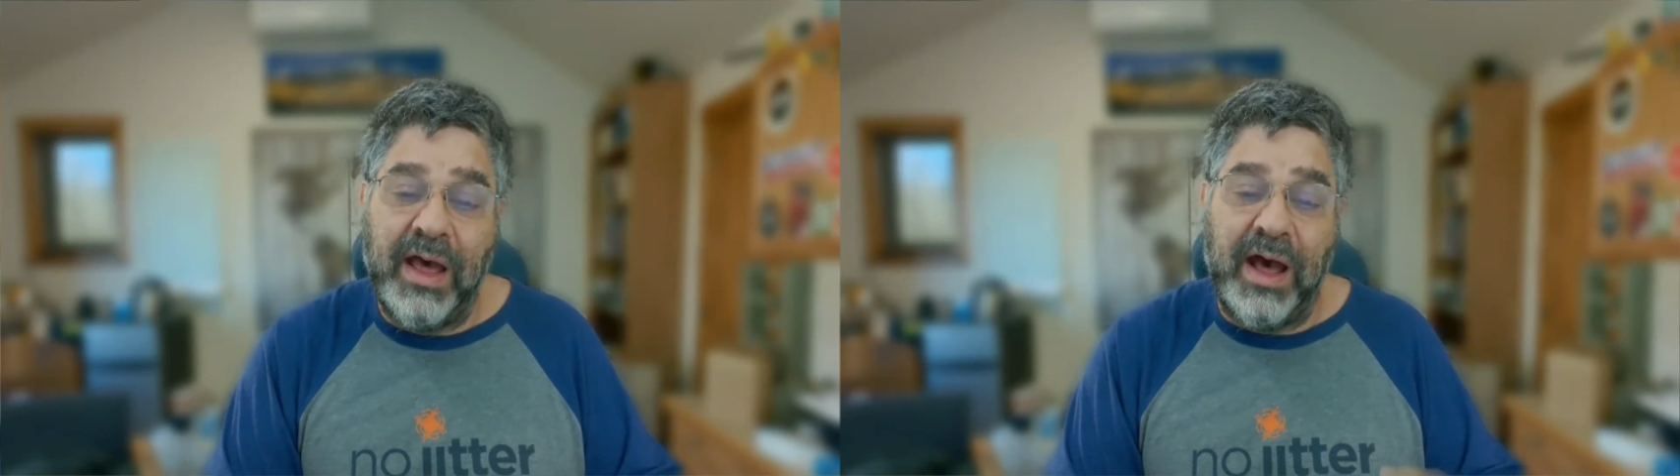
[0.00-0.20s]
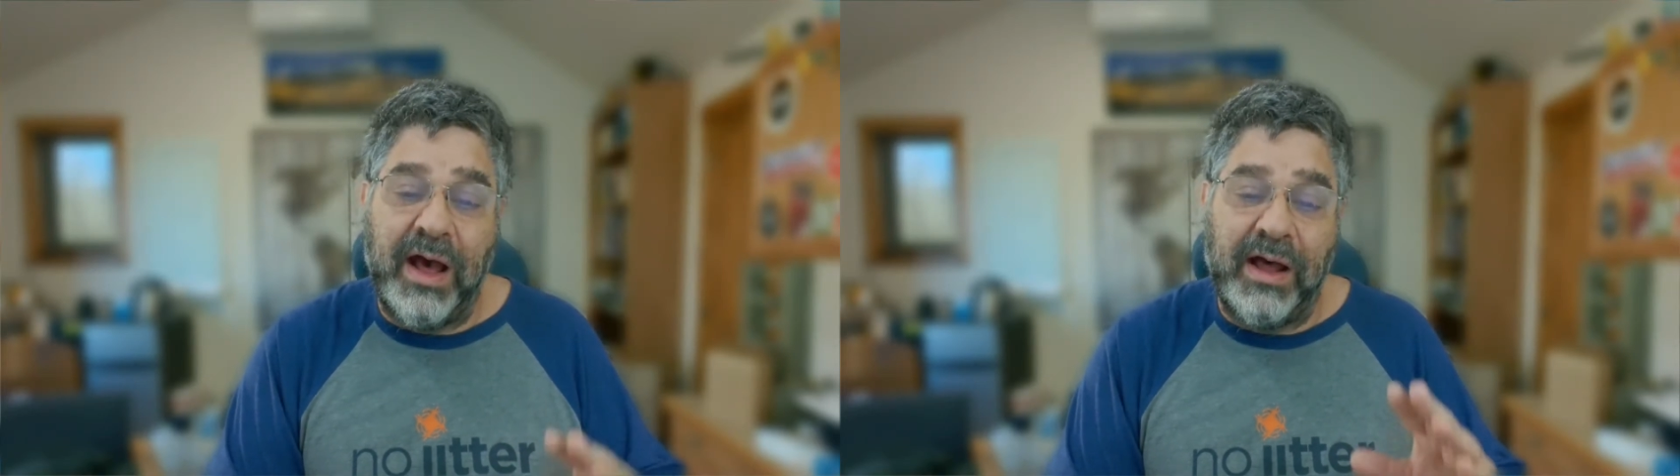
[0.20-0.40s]

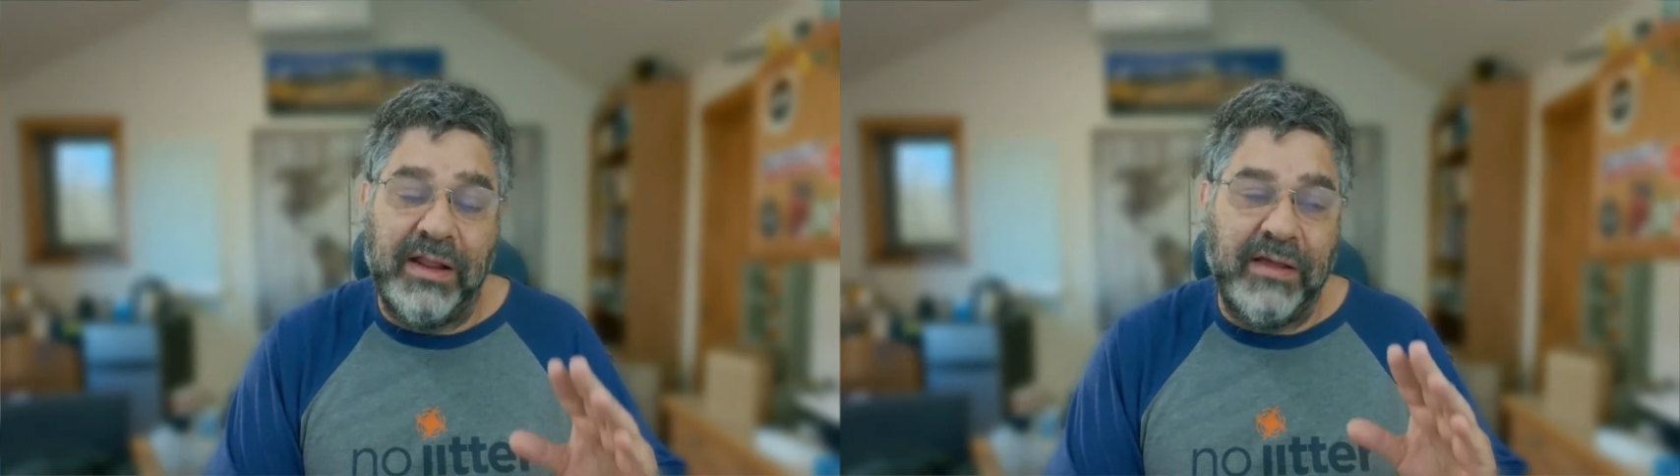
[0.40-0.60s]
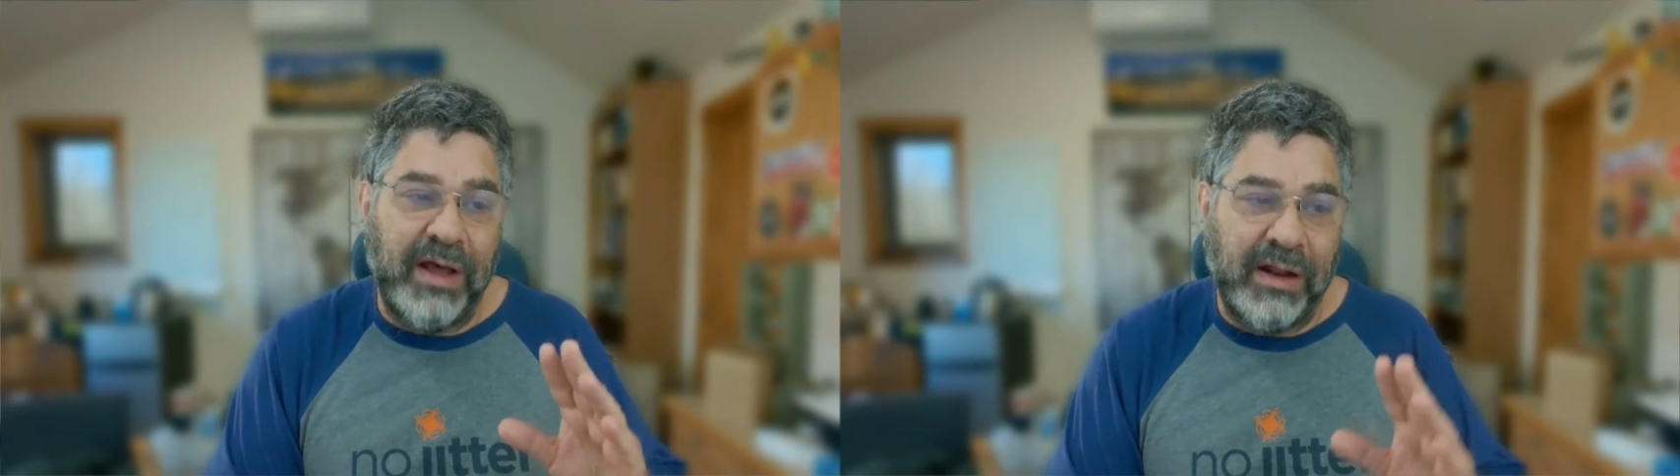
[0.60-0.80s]

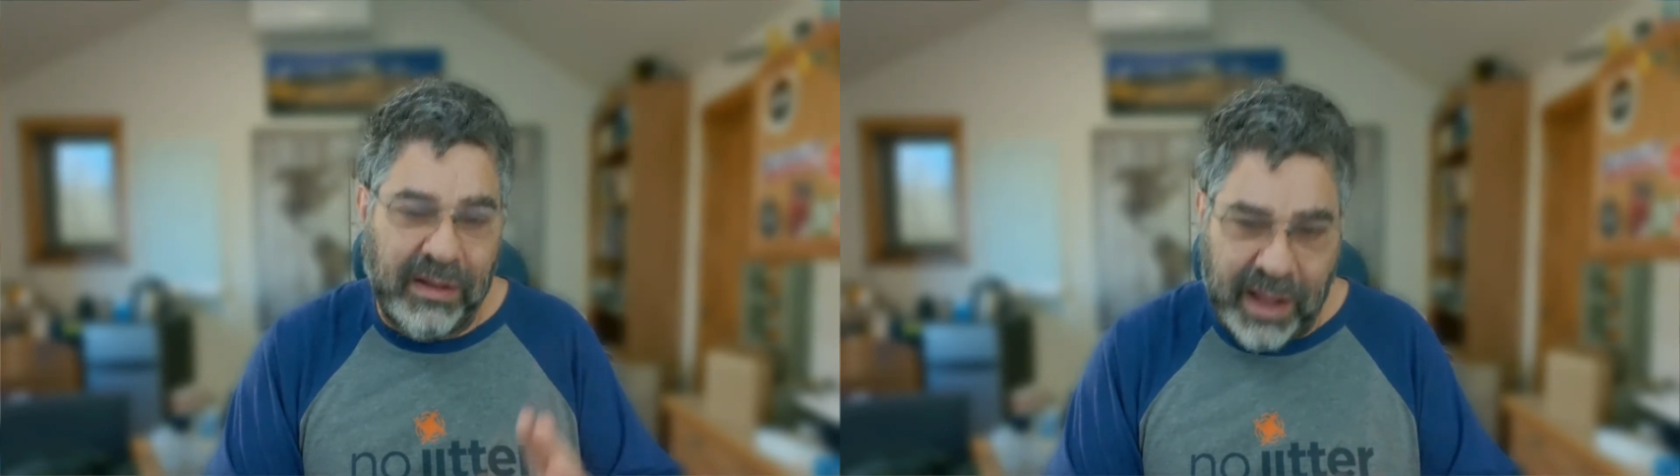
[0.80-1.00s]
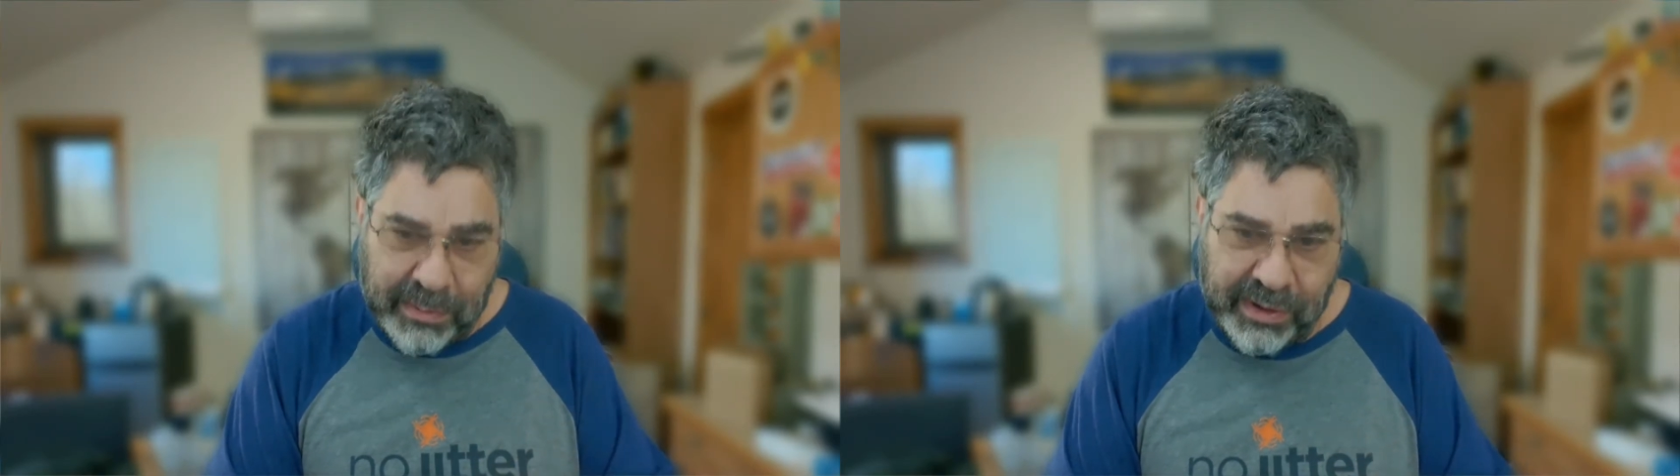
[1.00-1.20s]
They've got
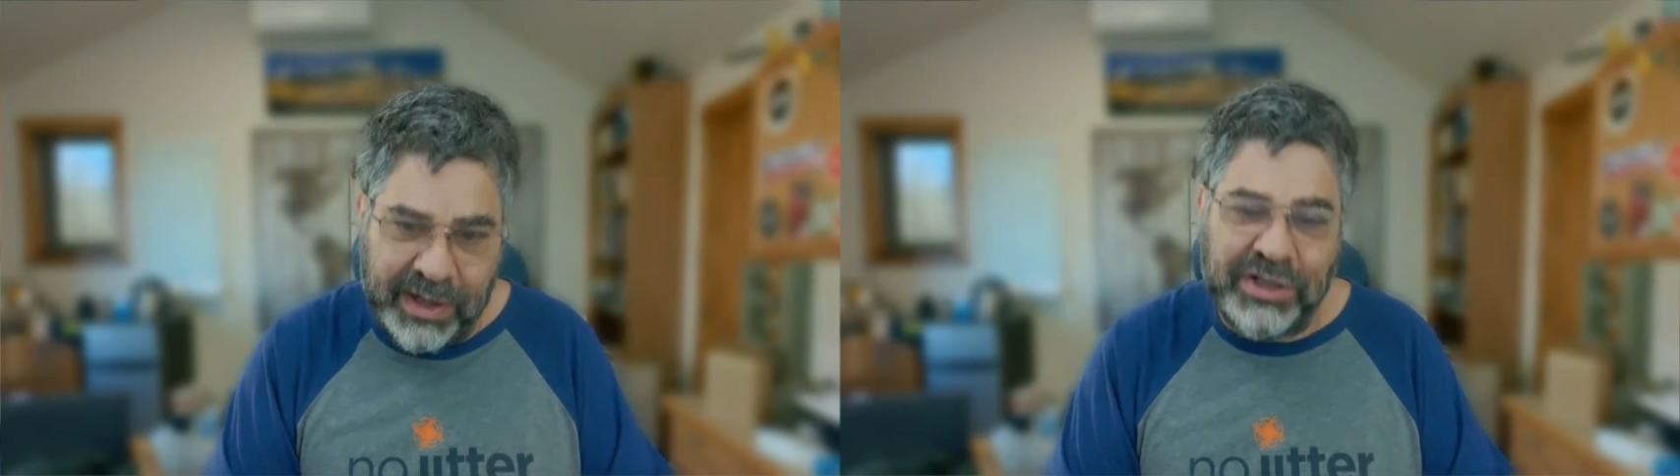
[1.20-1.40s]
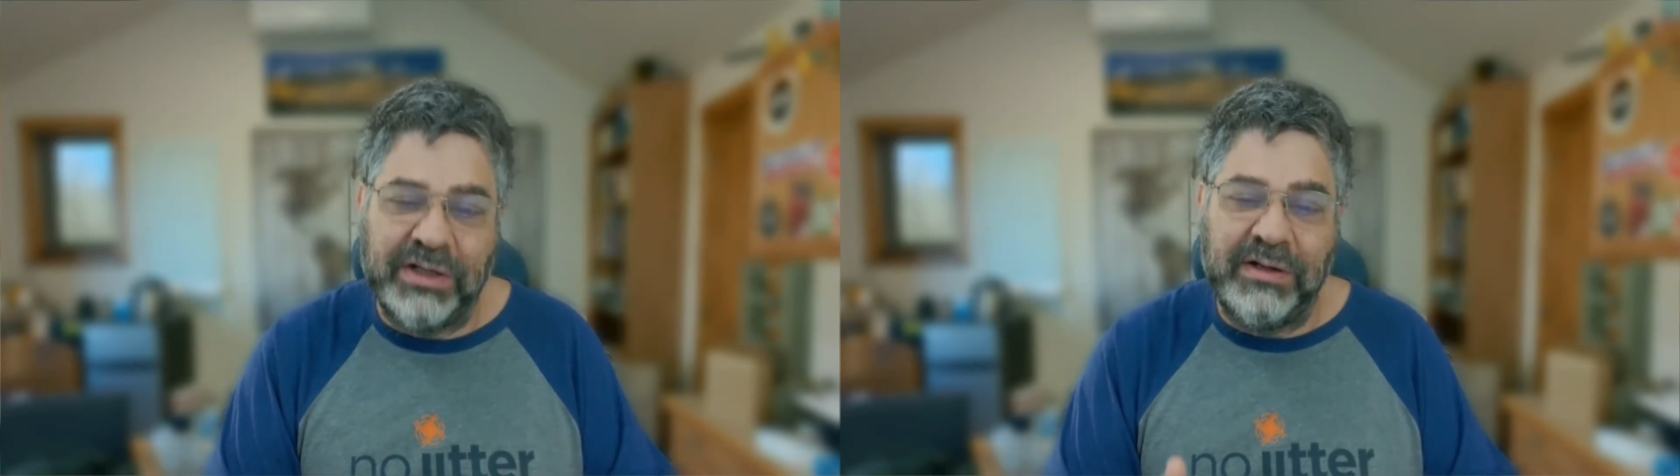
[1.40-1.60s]

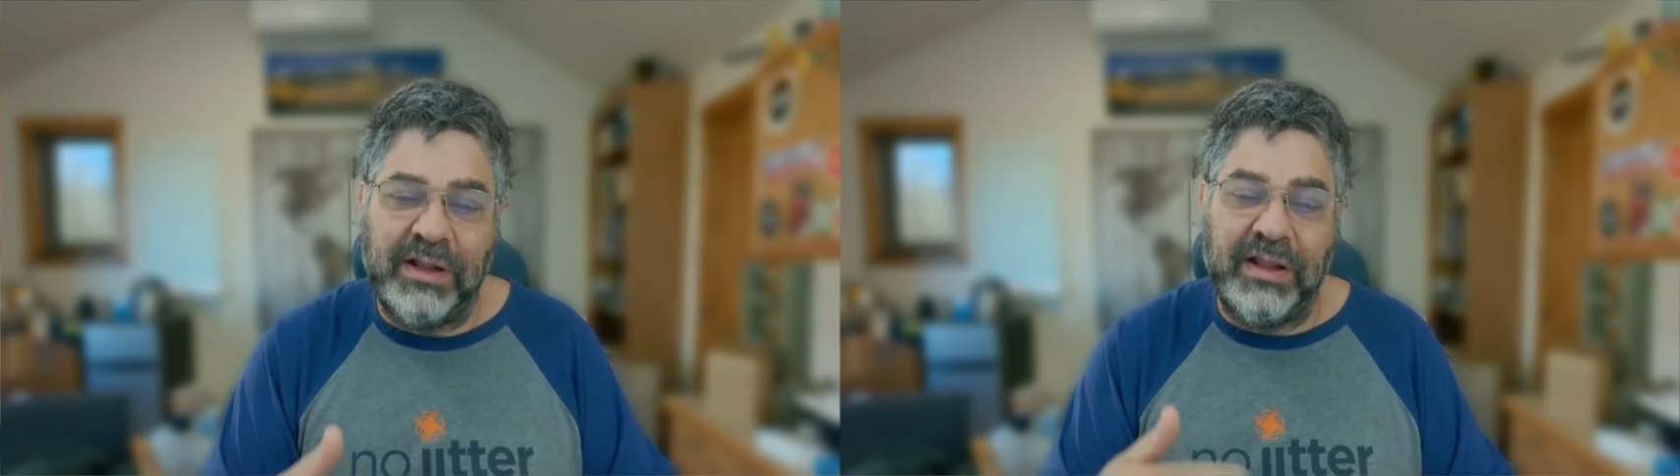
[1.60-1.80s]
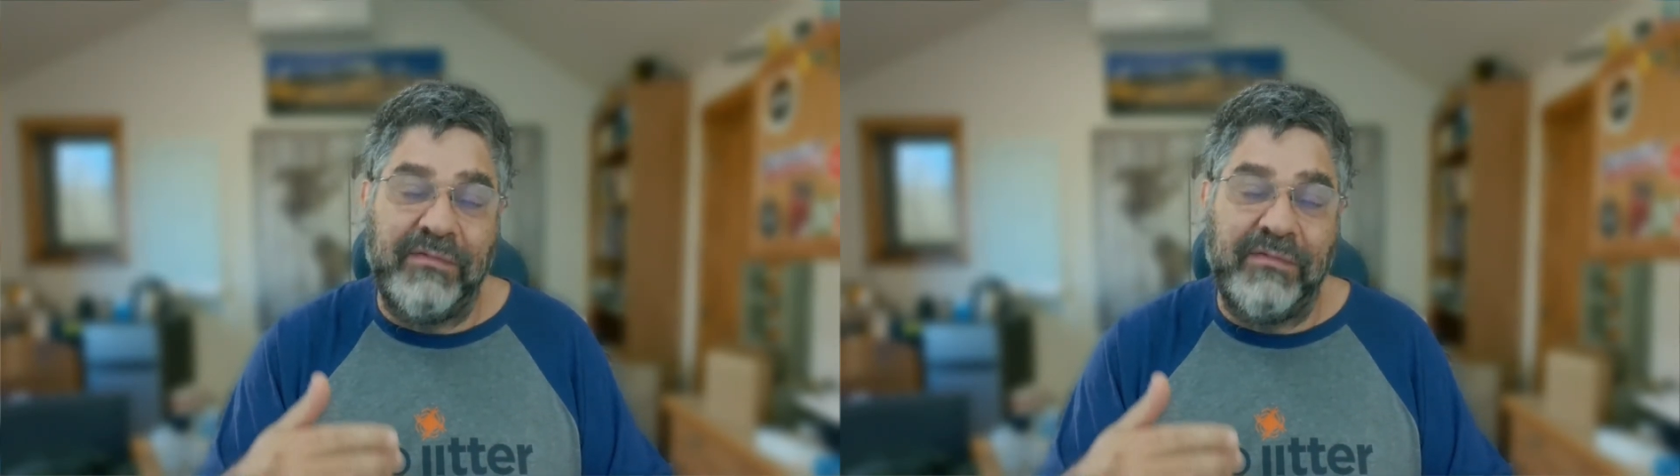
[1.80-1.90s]
collaboration.